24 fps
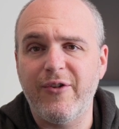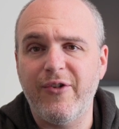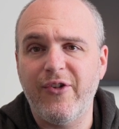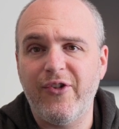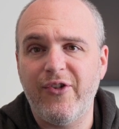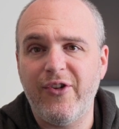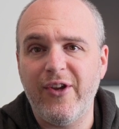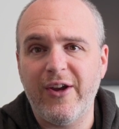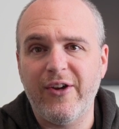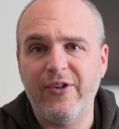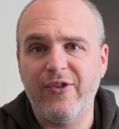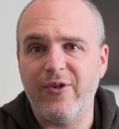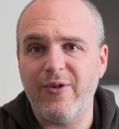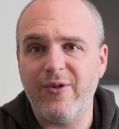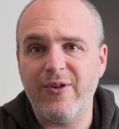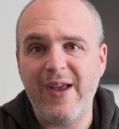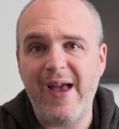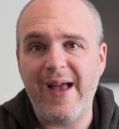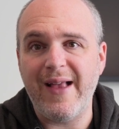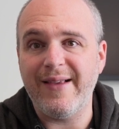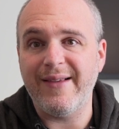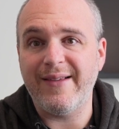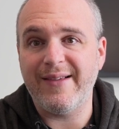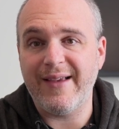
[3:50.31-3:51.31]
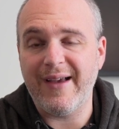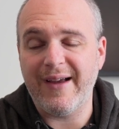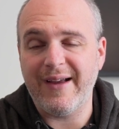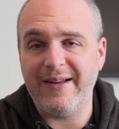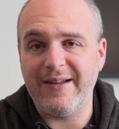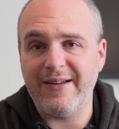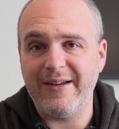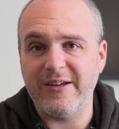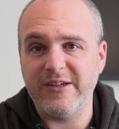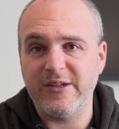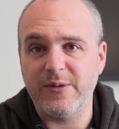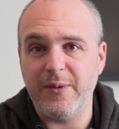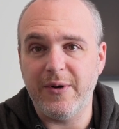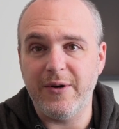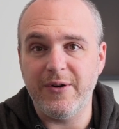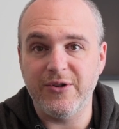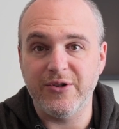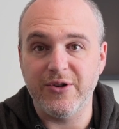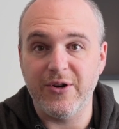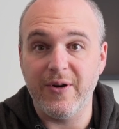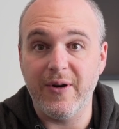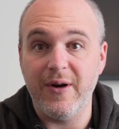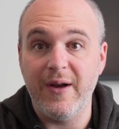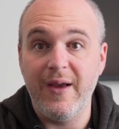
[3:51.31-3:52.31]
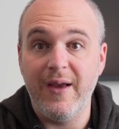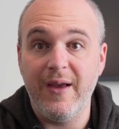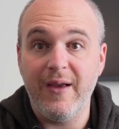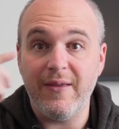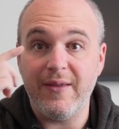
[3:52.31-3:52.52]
or 6 or 10 second exposure